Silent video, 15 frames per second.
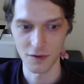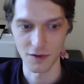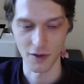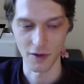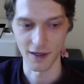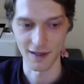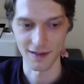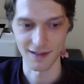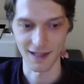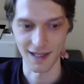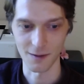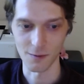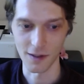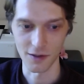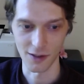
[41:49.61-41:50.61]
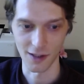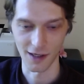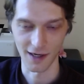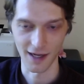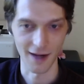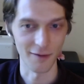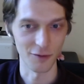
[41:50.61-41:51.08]
So I guess that's why
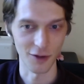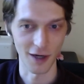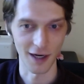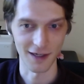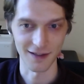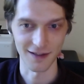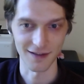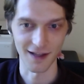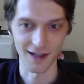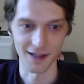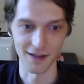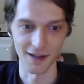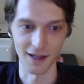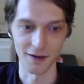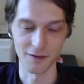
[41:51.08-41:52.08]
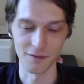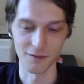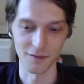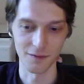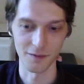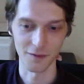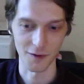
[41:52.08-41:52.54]
Jake and I have tried to stay like
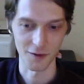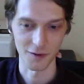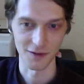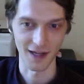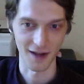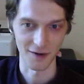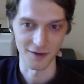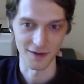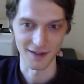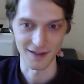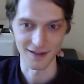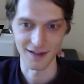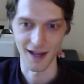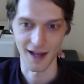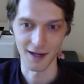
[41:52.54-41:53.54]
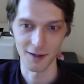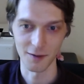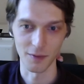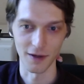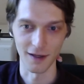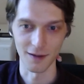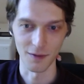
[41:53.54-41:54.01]
further down in the stack,
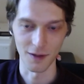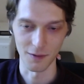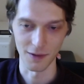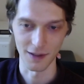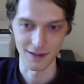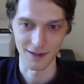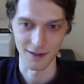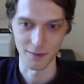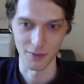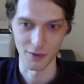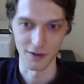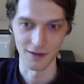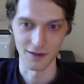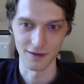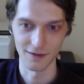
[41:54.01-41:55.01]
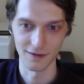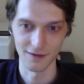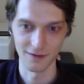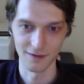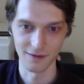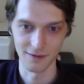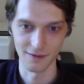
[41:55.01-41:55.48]
but maybe at some point
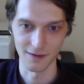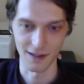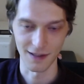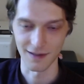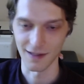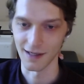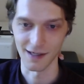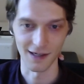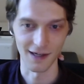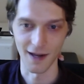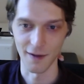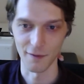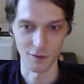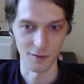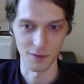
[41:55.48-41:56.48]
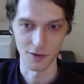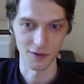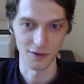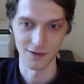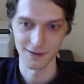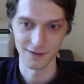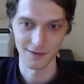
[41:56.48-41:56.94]
it's like an
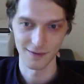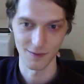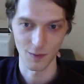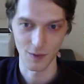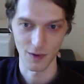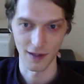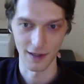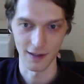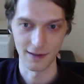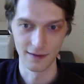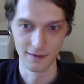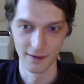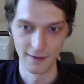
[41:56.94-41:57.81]
inevitable thing.